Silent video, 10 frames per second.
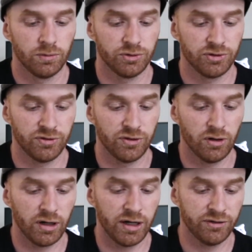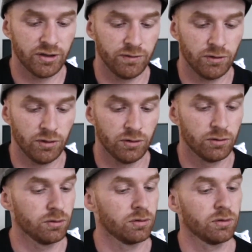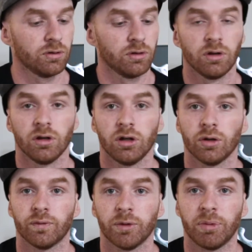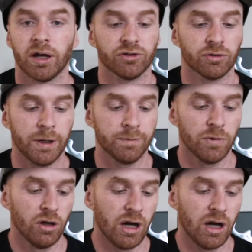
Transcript: which is nice, gives you your flip out screen.